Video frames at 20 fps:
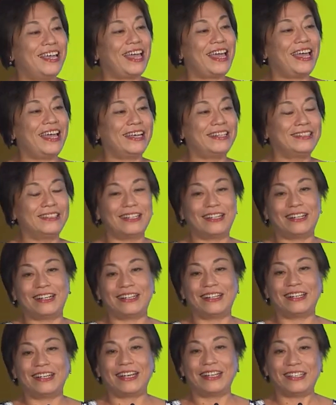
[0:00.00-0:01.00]
And
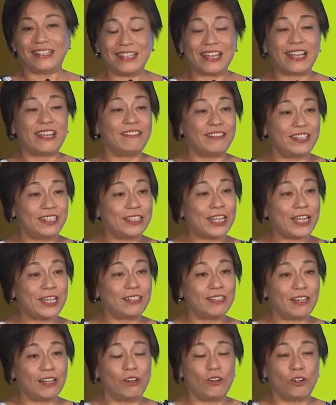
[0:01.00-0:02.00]
I think I
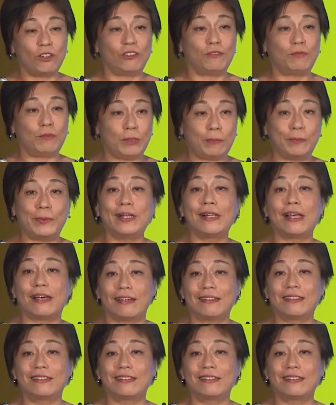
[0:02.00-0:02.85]
irritate a lot of people.